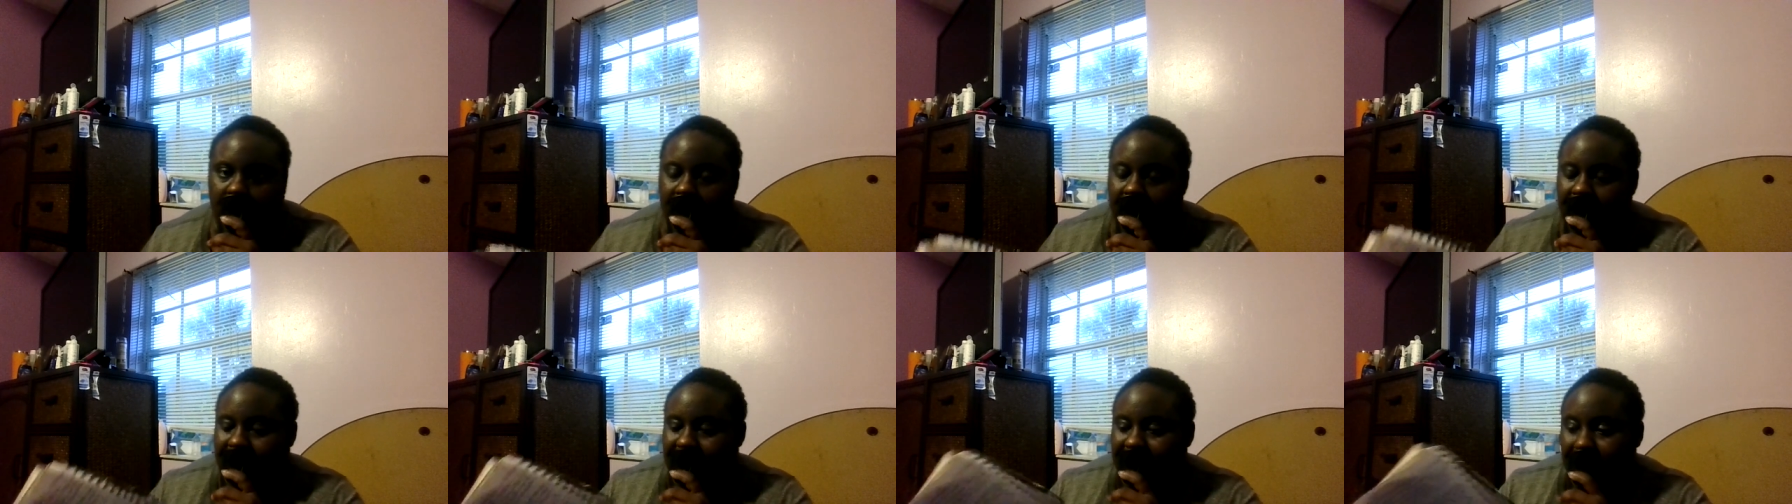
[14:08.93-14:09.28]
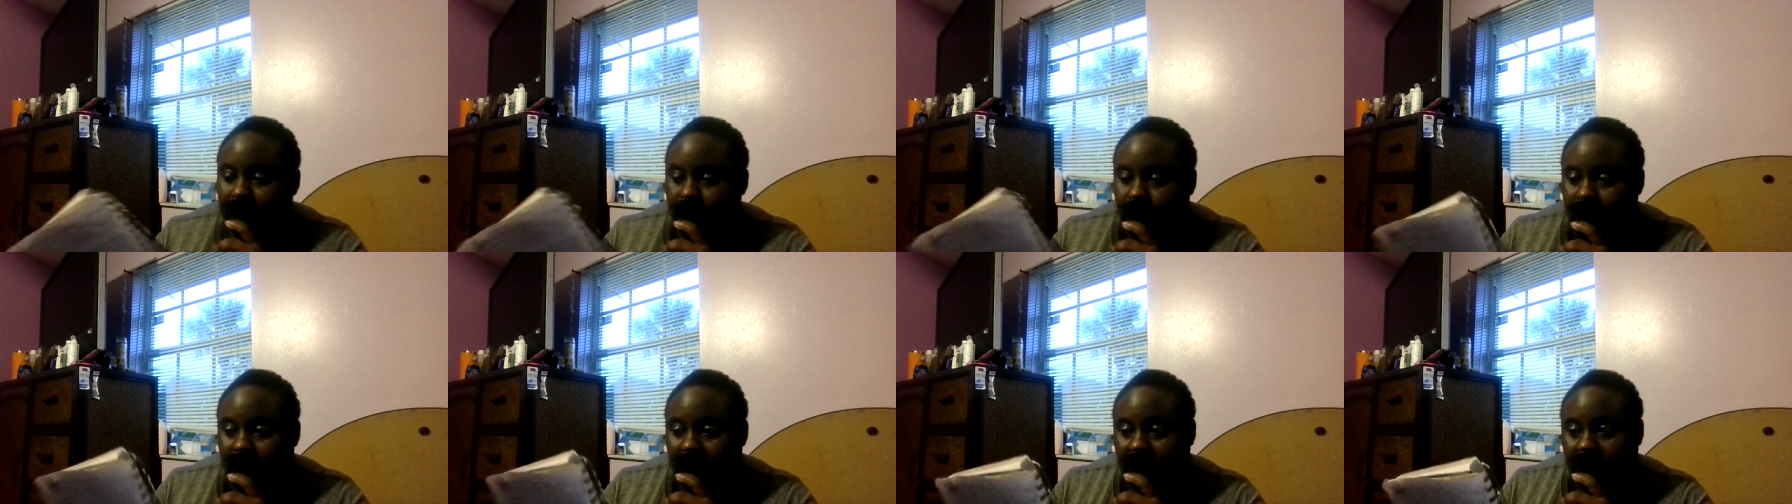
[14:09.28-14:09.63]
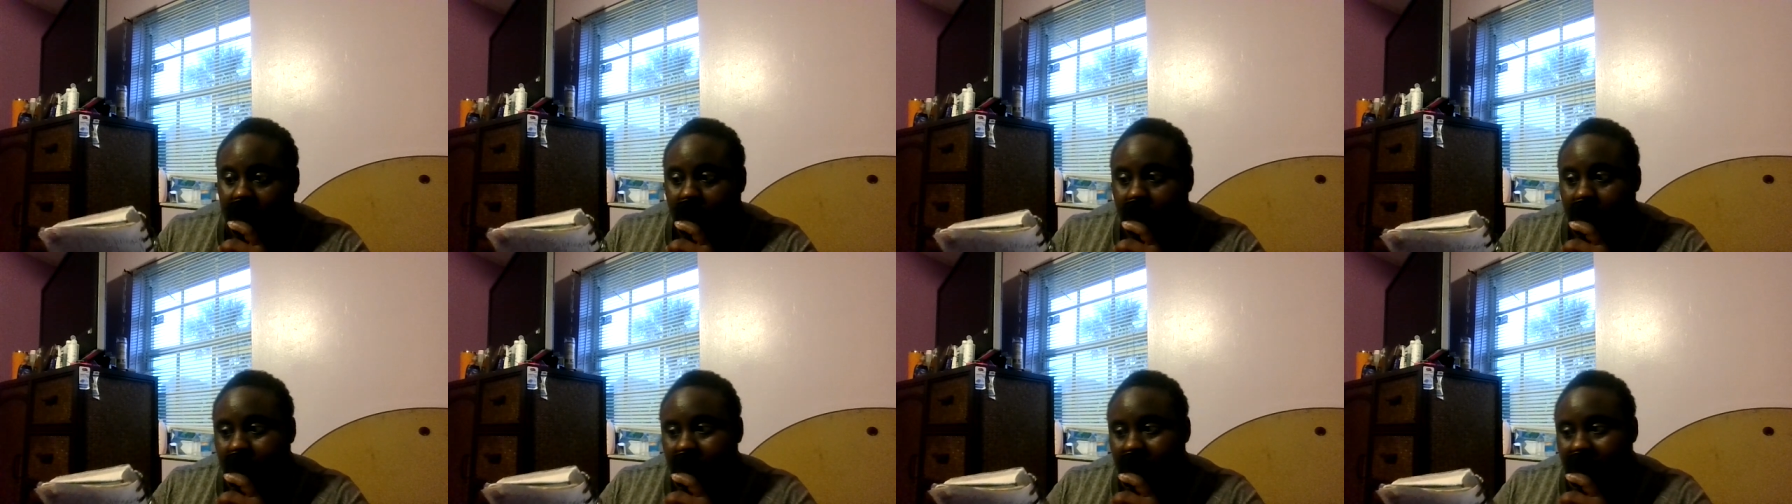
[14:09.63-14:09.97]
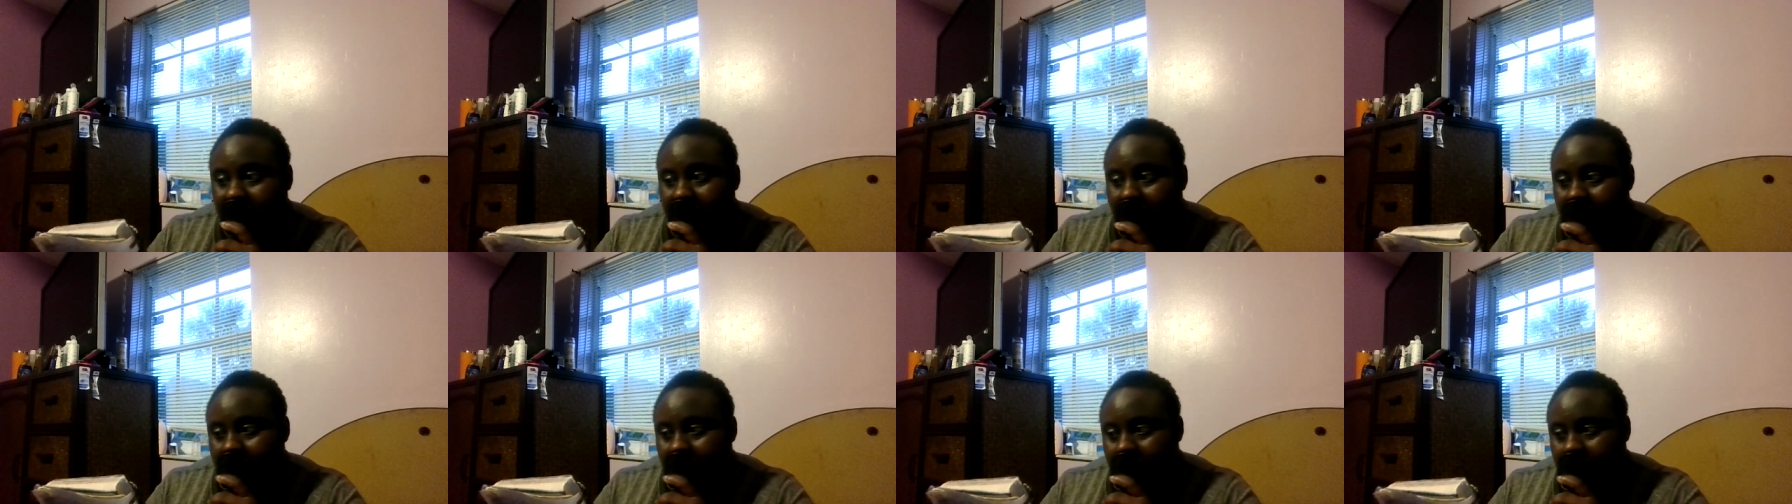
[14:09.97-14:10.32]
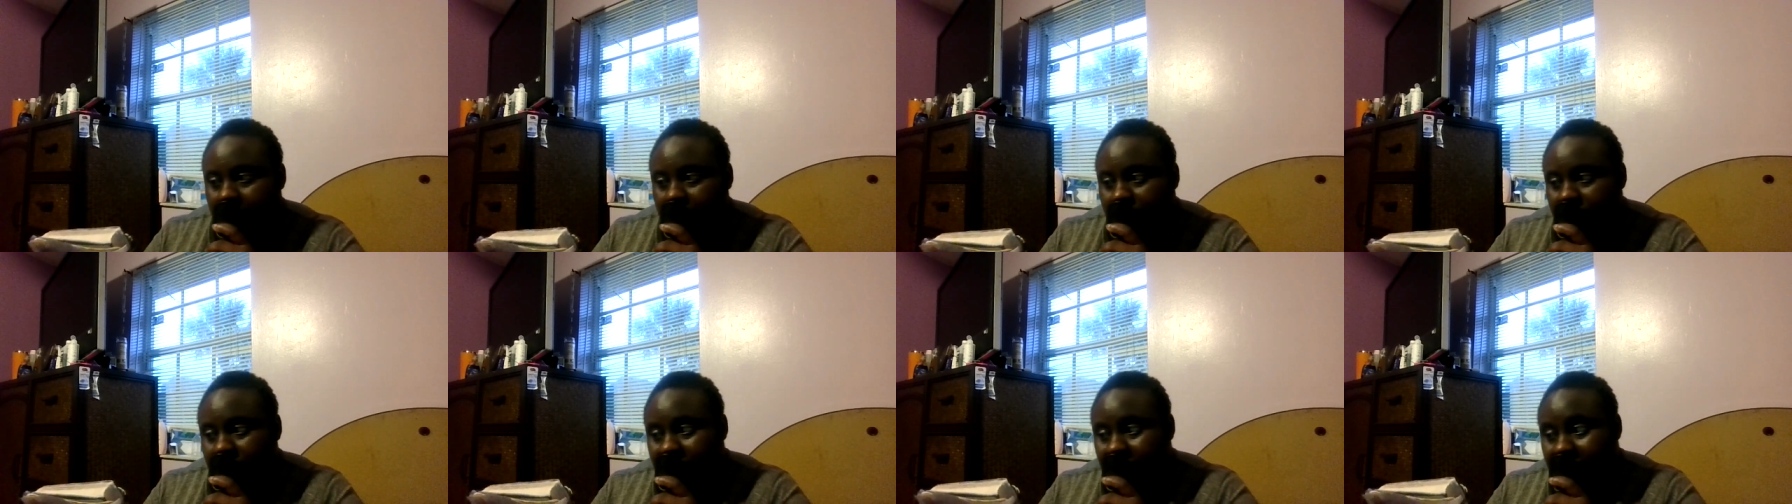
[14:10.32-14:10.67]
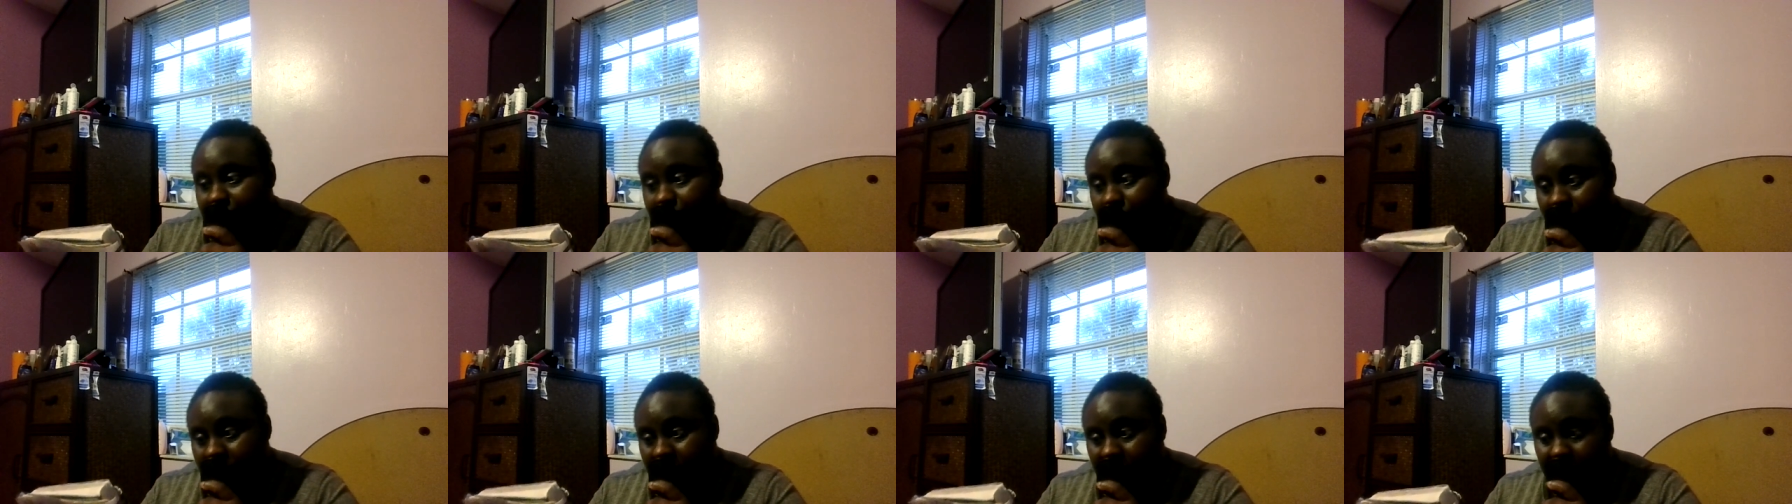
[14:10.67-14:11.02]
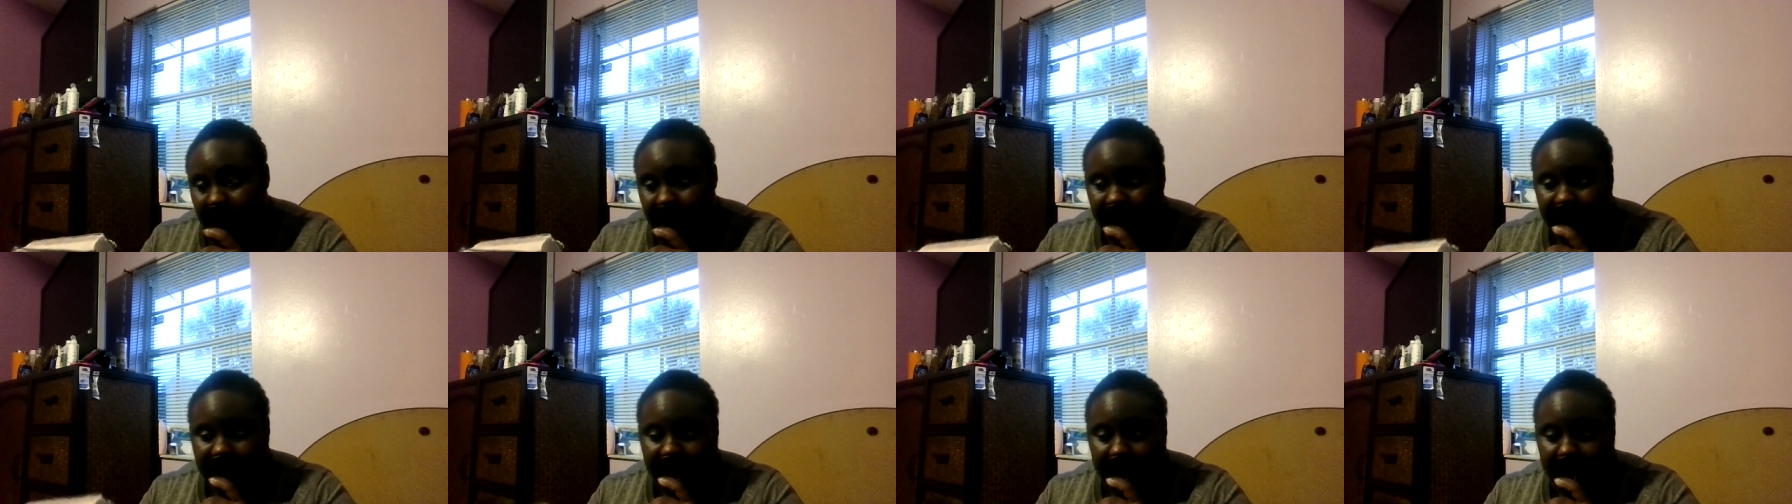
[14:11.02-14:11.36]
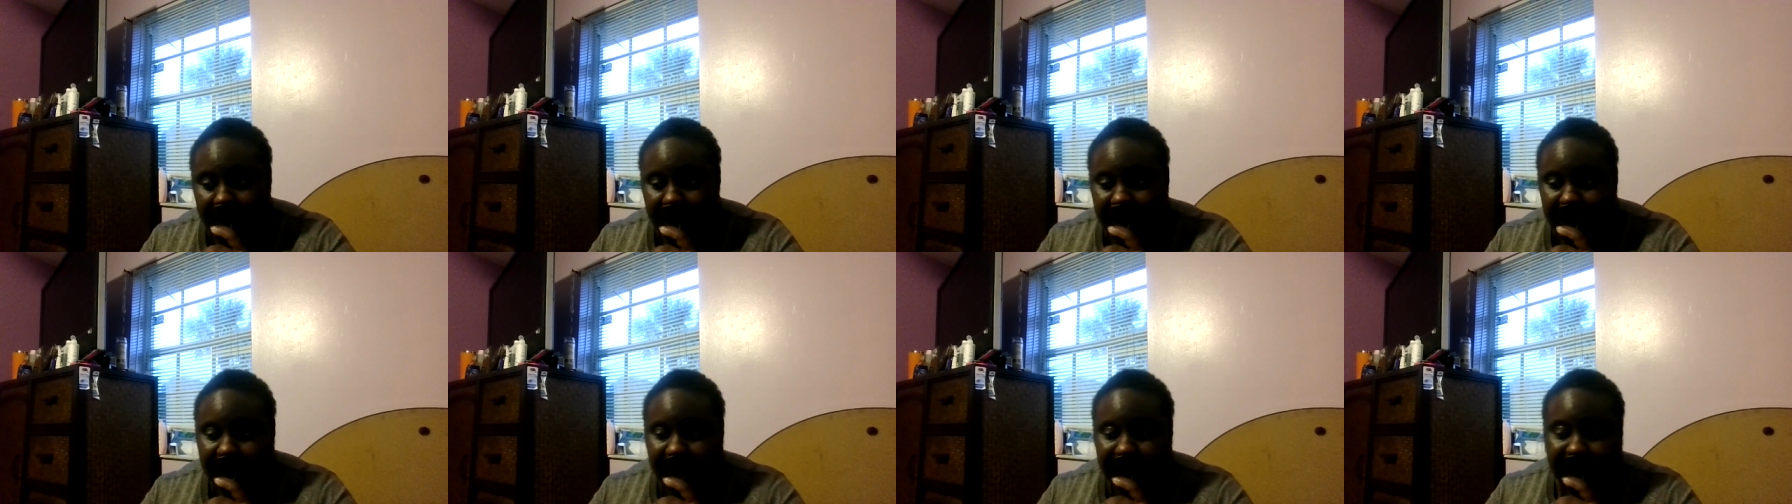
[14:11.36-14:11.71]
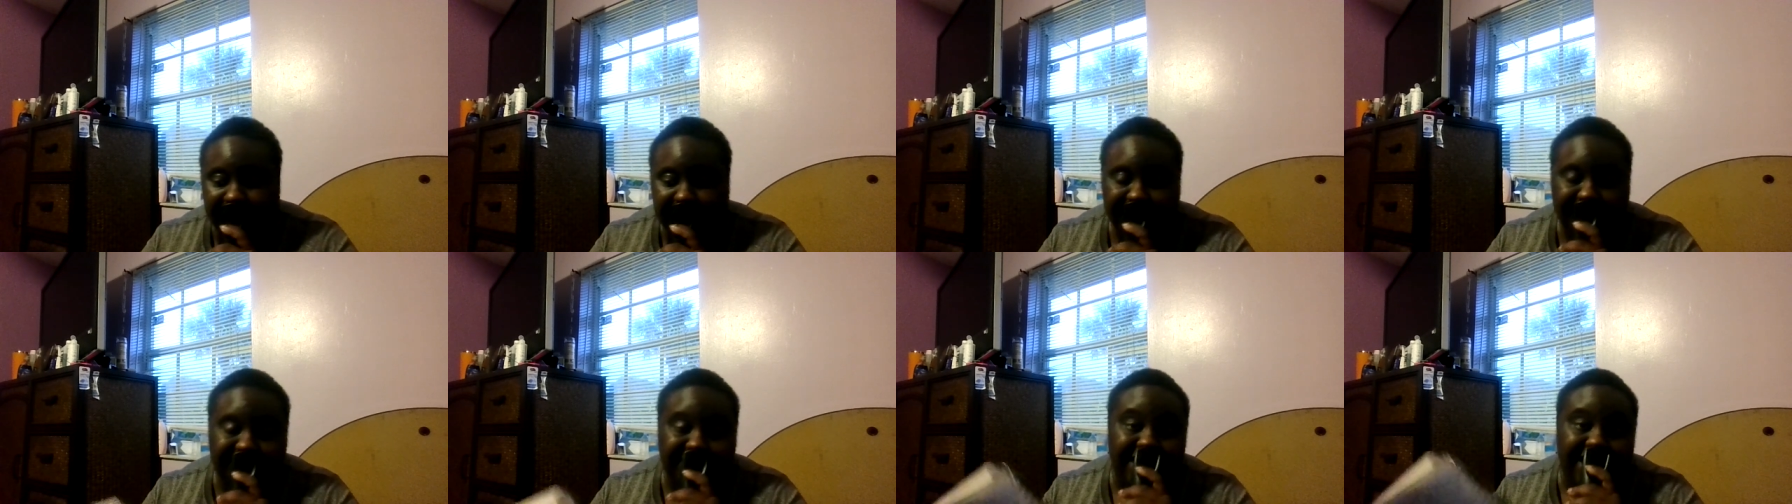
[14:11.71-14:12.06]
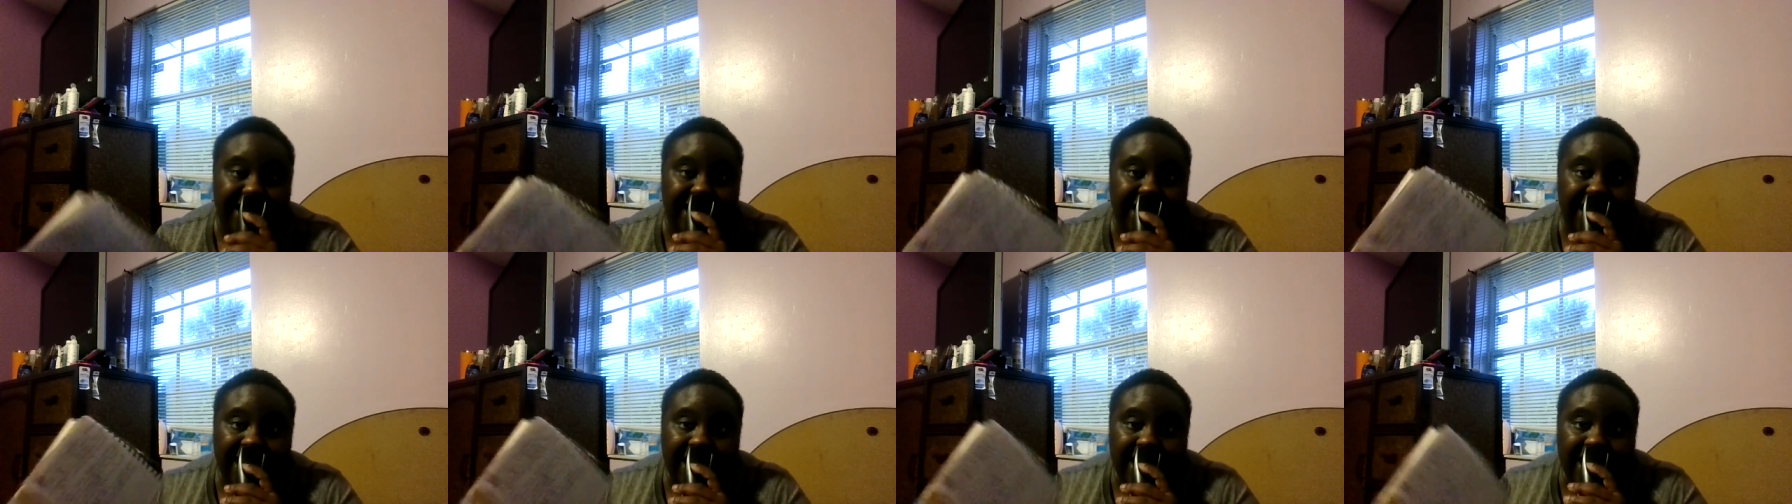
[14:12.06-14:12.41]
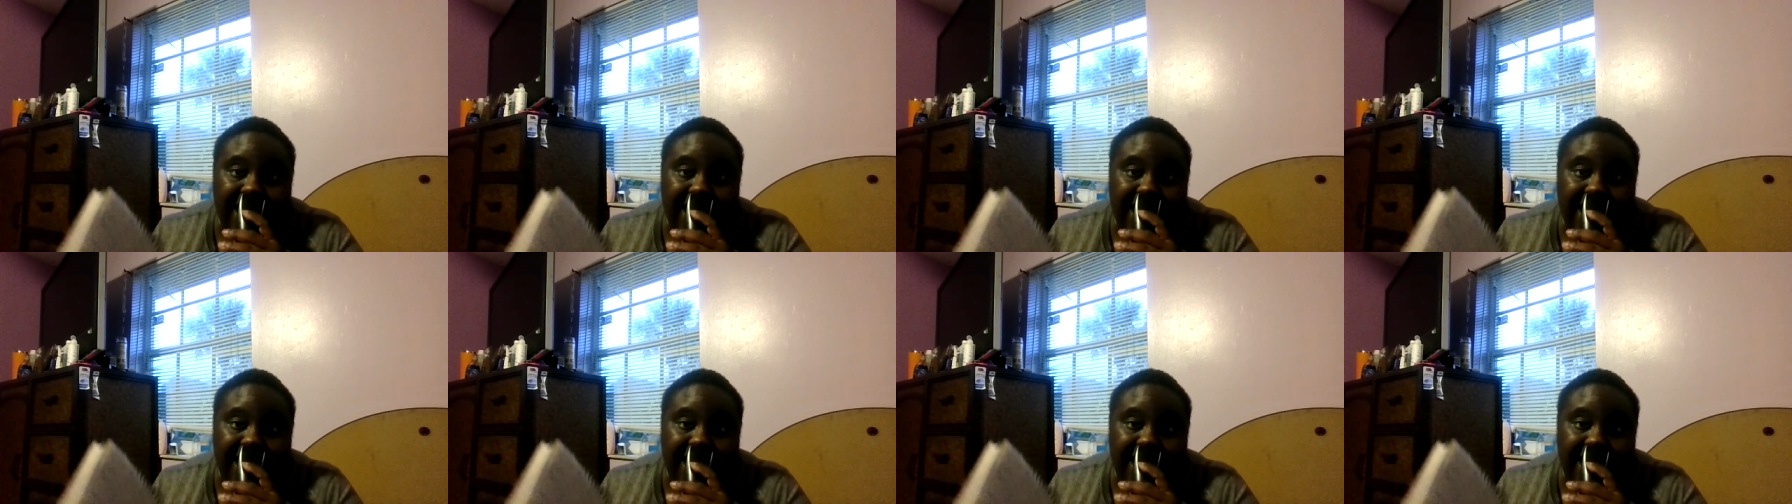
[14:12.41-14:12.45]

that's one thing of me um that's what makes me happy i like to have